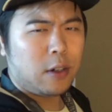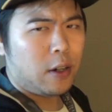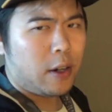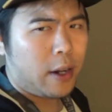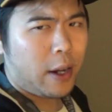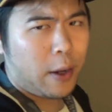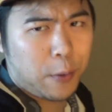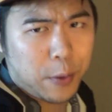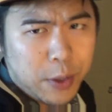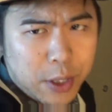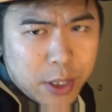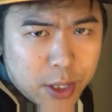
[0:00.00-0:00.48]

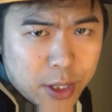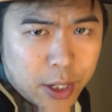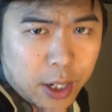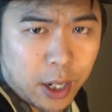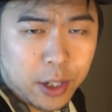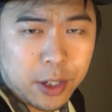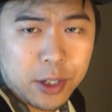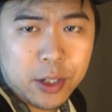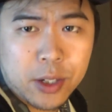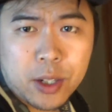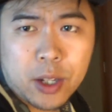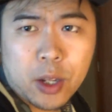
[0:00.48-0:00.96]
Okay, we just
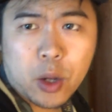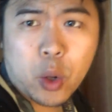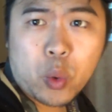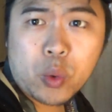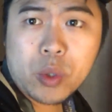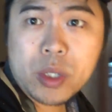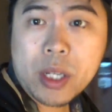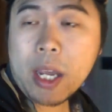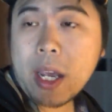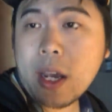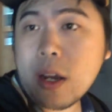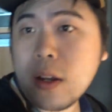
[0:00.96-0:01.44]
got to the
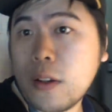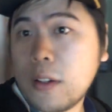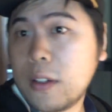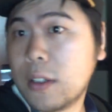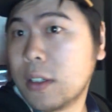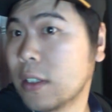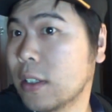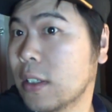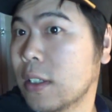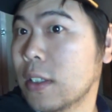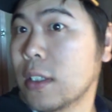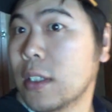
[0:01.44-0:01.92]

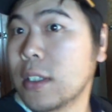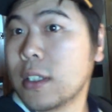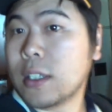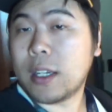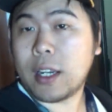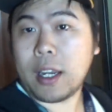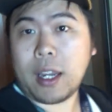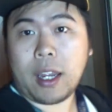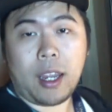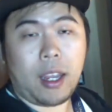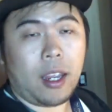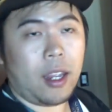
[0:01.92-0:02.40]
hotel.
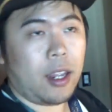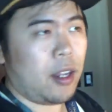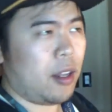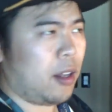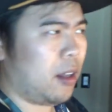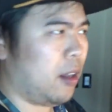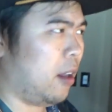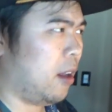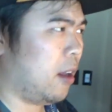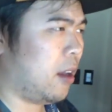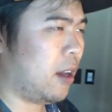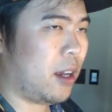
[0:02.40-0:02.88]

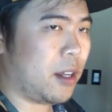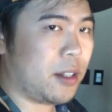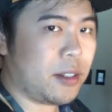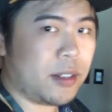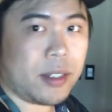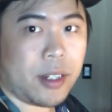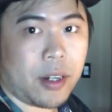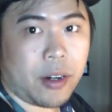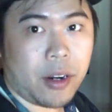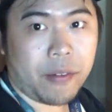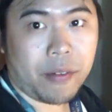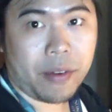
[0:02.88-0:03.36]
And uh,
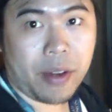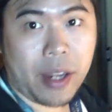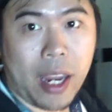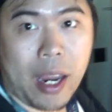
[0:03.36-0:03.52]
since I don't have a